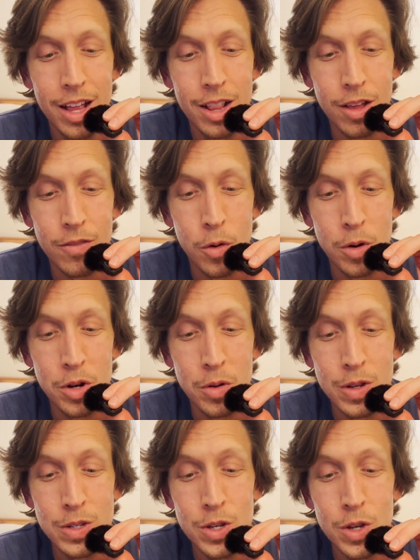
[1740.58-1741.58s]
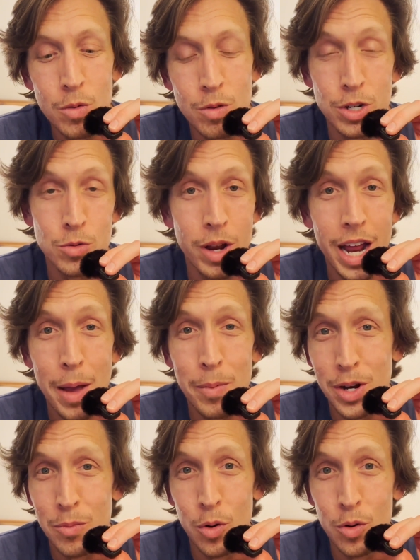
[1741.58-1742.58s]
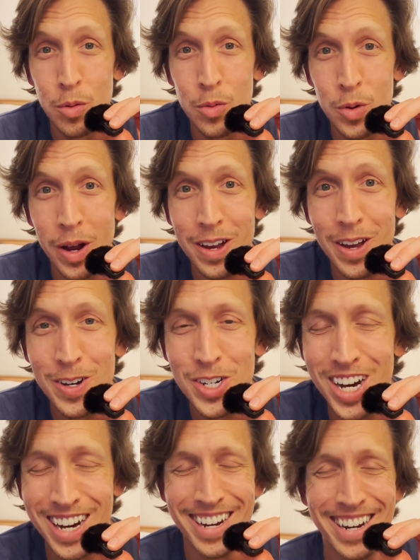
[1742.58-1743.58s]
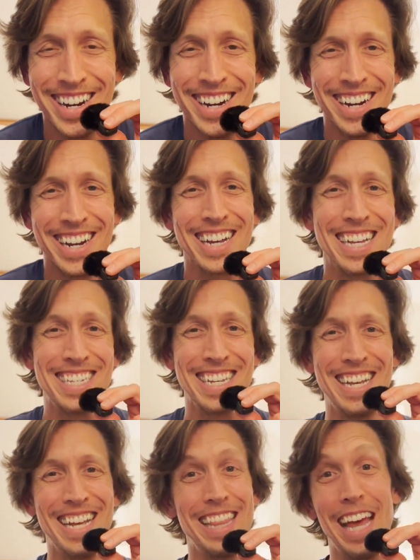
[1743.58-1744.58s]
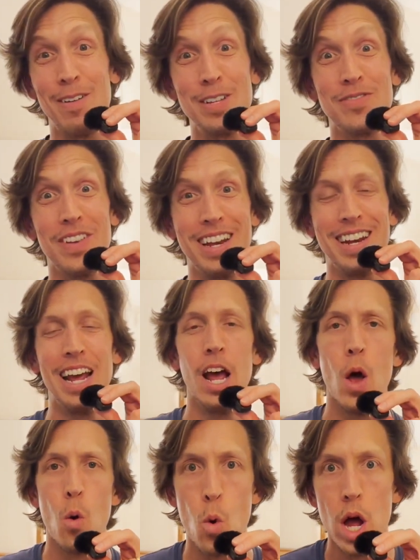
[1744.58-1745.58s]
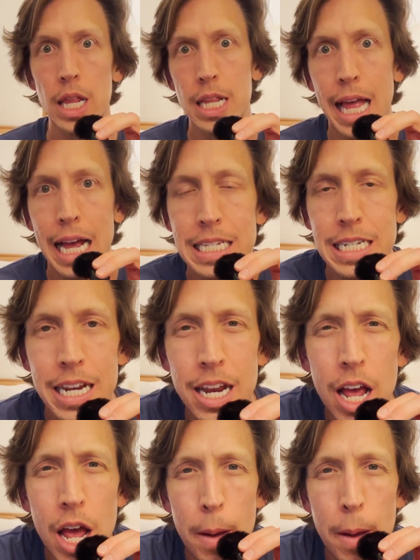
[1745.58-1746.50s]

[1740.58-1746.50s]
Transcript: look forward to doing soon, which is what happened to More Room throughout Coach, because that was fun while it lasted.